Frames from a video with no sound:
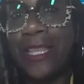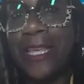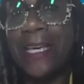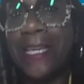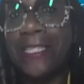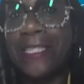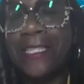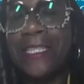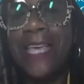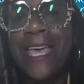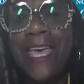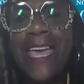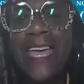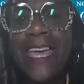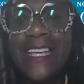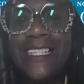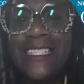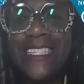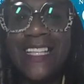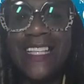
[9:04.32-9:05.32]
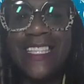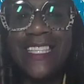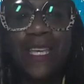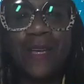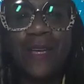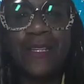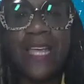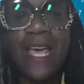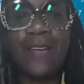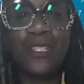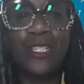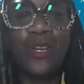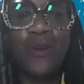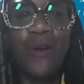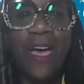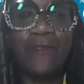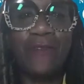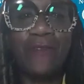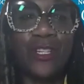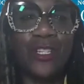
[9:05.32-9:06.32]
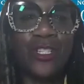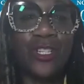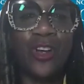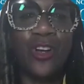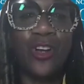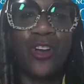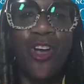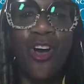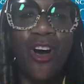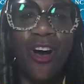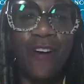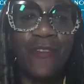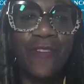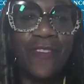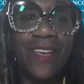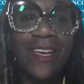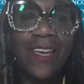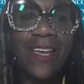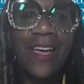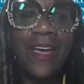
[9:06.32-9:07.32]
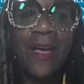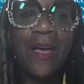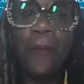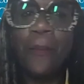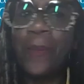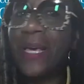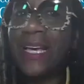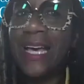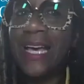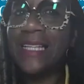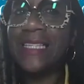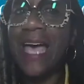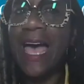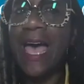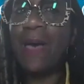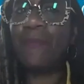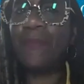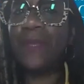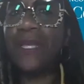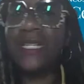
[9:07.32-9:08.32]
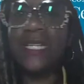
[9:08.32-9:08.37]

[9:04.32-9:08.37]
this, is that sometimes you have to turn off. Because I'm the